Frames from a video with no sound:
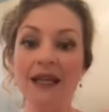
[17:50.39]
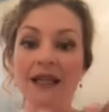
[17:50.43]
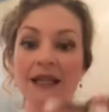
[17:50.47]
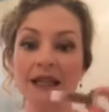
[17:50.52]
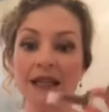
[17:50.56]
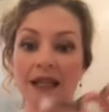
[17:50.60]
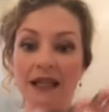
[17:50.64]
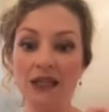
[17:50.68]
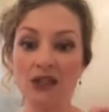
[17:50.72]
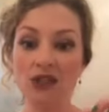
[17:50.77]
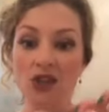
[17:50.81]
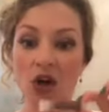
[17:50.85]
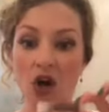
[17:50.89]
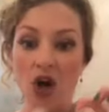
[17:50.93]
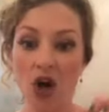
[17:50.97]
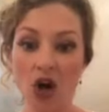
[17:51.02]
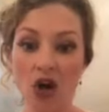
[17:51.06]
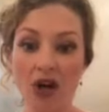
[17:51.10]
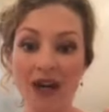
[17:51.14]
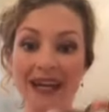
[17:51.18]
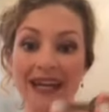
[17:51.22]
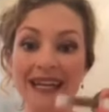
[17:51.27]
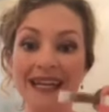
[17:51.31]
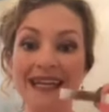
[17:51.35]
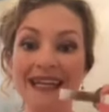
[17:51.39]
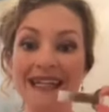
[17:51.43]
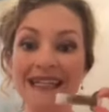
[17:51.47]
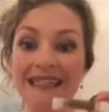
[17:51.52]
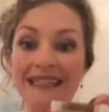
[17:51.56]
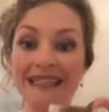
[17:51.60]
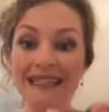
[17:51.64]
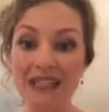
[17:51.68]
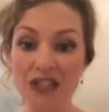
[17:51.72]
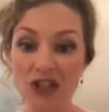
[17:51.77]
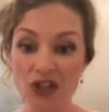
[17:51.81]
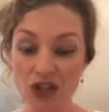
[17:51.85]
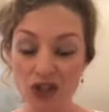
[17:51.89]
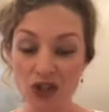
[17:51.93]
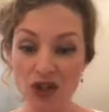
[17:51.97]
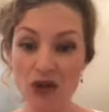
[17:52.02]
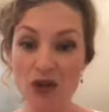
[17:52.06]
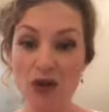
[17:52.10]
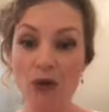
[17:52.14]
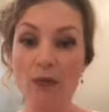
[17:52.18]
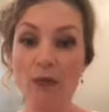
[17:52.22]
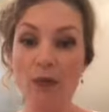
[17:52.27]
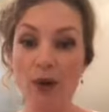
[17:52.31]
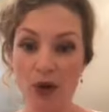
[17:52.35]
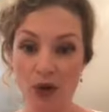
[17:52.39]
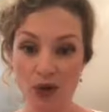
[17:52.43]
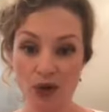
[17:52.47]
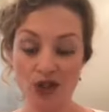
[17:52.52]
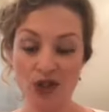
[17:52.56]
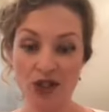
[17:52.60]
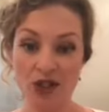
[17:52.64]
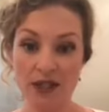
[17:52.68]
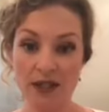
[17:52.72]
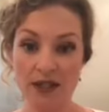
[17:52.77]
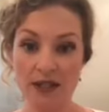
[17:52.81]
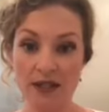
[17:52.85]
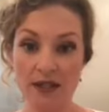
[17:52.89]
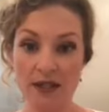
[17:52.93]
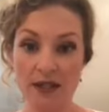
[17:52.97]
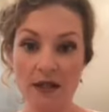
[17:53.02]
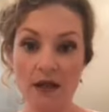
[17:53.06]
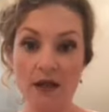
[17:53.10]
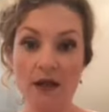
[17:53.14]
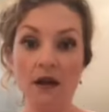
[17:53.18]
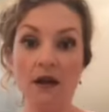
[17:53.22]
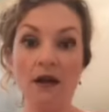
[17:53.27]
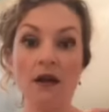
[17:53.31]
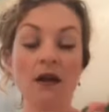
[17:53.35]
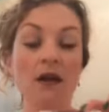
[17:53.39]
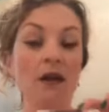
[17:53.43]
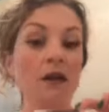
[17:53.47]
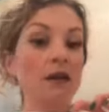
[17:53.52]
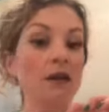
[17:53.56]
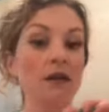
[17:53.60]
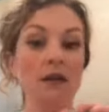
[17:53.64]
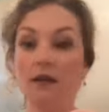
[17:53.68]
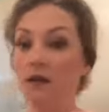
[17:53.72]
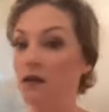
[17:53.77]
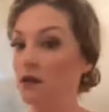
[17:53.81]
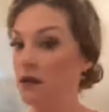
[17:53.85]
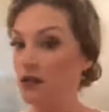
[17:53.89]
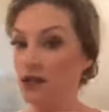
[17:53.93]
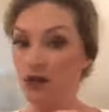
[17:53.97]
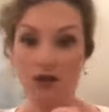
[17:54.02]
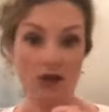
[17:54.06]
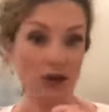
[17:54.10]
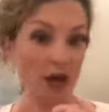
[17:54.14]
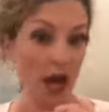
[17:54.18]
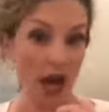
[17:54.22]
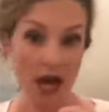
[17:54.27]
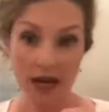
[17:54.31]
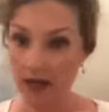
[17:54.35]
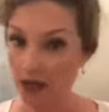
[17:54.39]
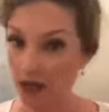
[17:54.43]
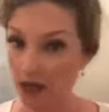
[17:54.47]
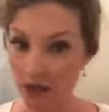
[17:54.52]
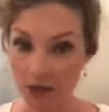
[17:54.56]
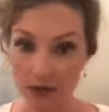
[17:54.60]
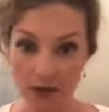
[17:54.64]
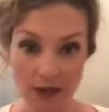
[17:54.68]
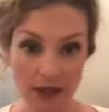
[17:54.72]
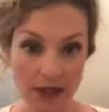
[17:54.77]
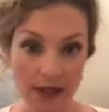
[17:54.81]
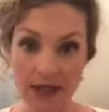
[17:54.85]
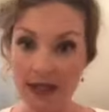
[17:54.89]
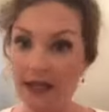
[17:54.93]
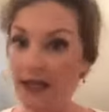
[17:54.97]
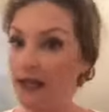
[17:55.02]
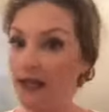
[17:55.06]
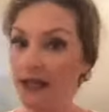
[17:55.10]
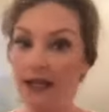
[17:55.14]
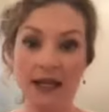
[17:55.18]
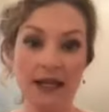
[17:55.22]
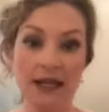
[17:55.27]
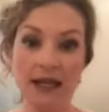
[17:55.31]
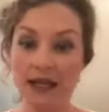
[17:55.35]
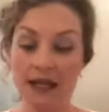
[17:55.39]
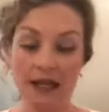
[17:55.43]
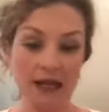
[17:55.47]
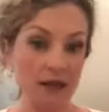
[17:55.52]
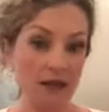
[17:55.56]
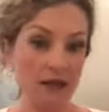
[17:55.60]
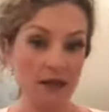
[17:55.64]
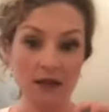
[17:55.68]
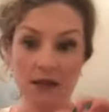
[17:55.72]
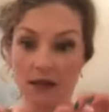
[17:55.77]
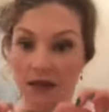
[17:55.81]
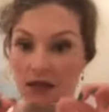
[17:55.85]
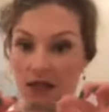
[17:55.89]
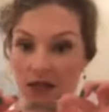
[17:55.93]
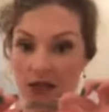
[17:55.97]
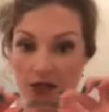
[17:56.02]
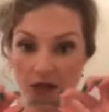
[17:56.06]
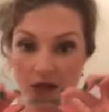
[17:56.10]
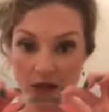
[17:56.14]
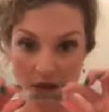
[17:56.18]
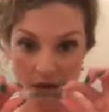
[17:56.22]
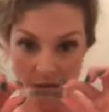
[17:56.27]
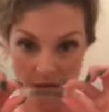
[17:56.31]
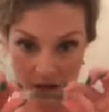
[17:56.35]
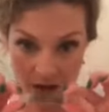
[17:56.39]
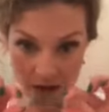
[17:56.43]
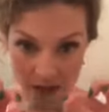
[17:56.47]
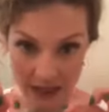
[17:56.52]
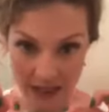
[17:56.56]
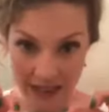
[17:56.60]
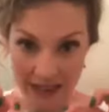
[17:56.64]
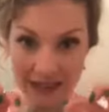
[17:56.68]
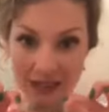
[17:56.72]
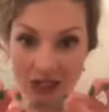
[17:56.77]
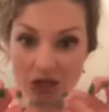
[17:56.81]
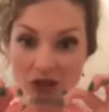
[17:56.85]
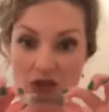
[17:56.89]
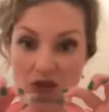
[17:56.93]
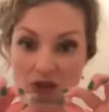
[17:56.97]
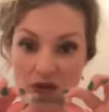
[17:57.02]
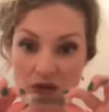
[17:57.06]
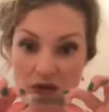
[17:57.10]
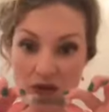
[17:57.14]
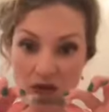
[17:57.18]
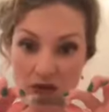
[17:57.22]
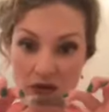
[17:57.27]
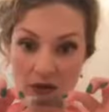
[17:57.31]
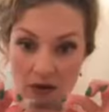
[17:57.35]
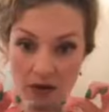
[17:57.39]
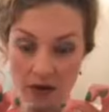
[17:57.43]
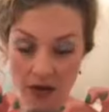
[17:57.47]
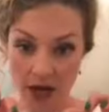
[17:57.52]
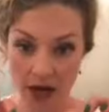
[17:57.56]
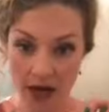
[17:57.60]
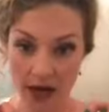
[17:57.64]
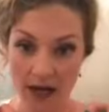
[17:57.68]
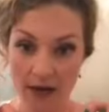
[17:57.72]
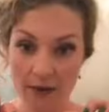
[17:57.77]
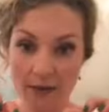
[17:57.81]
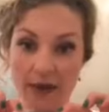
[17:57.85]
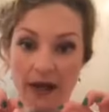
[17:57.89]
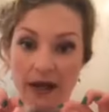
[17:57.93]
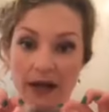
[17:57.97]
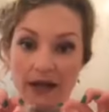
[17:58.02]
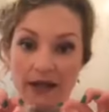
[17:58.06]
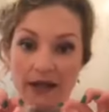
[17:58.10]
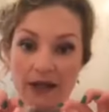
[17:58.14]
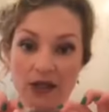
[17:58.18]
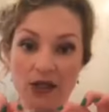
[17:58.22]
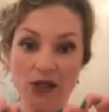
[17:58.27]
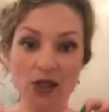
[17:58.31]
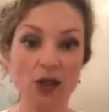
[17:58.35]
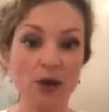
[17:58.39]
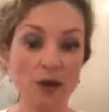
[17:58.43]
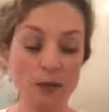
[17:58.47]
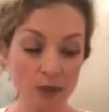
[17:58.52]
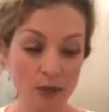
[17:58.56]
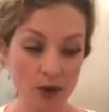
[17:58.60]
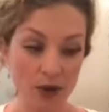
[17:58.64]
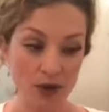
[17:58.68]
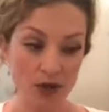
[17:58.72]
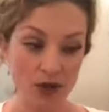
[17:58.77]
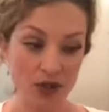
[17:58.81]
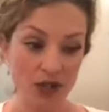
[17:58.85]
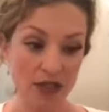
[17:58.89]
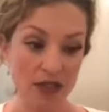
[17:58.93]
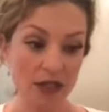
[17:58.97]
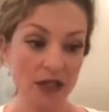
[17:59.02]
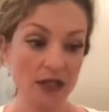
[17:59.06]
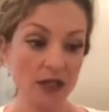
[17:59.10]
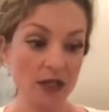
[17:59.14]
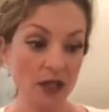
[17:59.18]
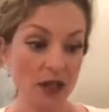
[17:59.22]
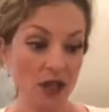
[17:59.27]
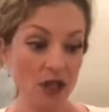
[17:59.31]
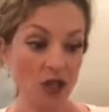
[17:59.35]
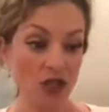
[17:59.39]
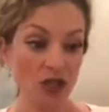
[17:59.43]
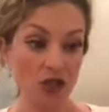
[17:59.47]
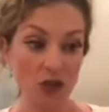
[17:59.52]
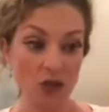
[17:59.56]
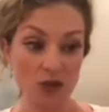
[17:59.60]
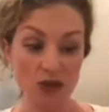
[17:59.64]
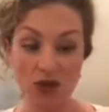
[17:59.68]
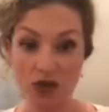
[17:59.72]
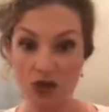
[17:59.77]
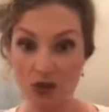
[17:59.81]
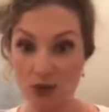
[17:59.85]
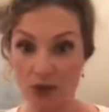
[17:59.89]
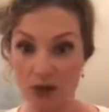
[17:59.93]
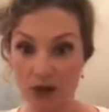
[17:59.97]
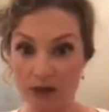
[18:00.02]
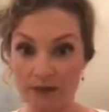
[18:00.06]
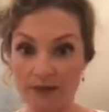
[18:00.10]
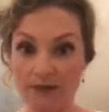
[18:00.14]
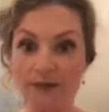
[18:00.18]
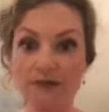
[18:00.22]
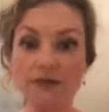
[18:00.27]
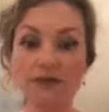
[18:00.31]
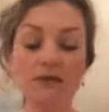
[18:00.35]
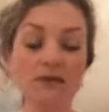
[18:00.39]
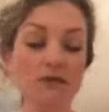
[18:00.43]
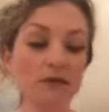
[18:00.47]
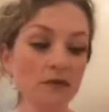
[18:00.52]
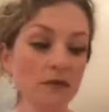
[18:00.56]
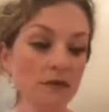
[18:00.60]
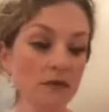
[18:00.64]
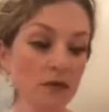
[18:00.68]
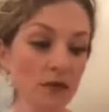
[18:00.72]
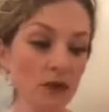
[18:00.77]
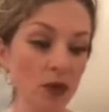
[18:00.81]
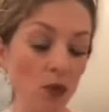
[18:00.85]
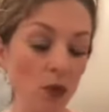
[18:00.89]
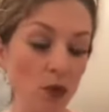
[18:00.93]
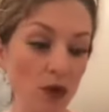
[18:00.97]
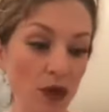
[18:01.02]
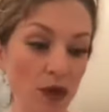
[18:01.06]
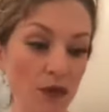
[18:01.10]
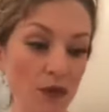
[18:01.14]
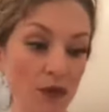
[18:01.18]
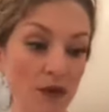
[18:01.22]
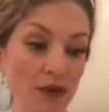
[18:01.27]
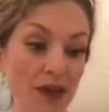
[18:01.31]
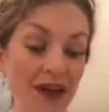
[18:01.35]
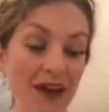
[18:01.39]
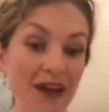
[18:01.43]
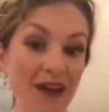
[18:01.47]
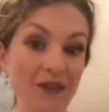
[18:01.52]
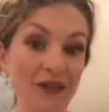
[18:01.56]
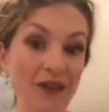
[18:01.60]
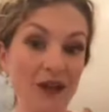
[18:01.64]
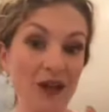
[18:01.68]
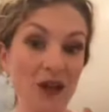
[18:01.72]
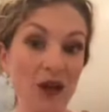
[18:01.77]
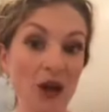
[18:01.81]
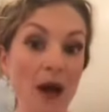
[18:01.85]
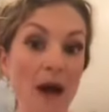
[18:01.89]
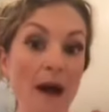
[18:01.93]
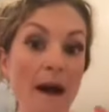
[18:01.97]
These are an additional purchase. These are not included in any kit. These are an additional itemized purchase. So just want to throw that out there.